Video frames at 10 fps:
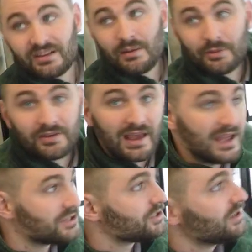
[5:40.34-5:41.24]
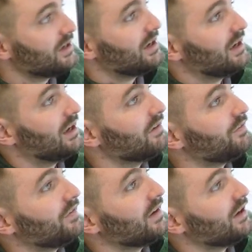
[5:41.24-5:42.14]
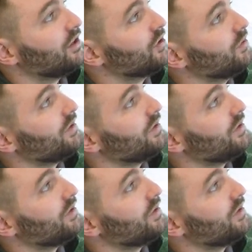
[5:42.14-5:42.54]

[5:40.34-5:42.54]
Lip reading: top of the dash. If you